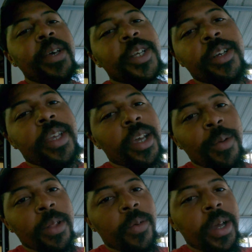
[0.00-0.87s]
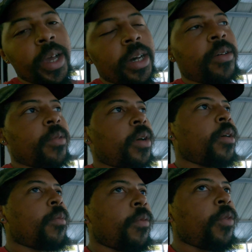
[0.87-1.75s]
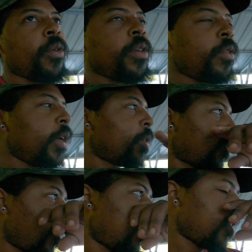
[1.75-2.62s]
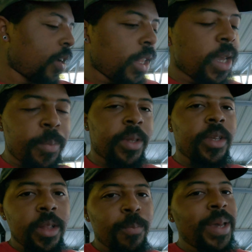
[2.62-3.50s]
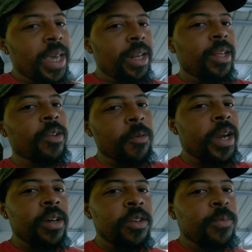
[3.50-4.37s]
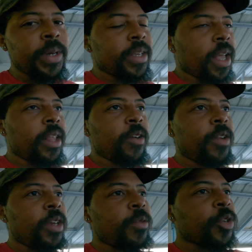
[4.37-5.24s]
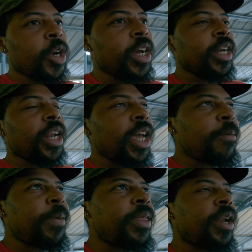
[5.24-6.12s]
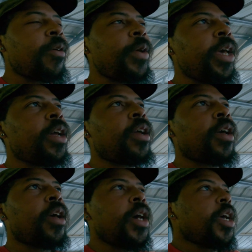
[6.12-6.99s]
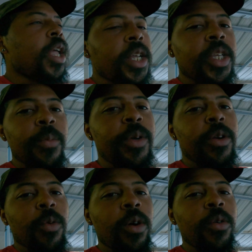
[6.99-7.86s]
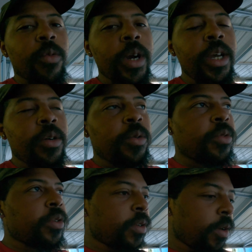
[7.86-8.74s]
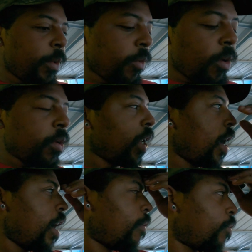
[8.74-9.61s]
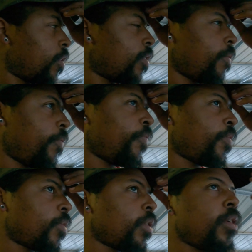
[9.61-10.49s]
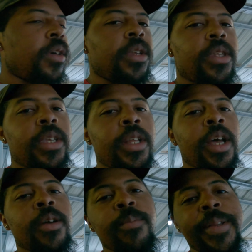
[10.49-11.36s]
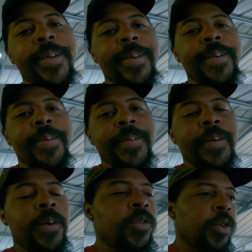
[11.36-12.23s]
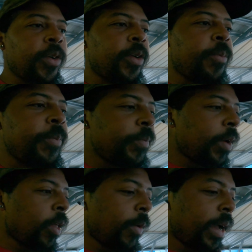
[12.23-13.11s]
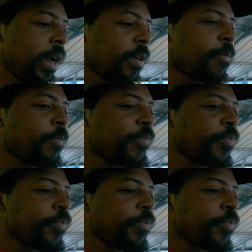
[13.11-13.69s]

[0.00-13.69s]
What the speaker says: make sure you take them all the way out before you get to trying to clamp it to the bed and the rails, because I literally was trying to clamp it and then I went, they sent me the wrong rails, the wrong clamps, till I completely unscrewed them all the way out.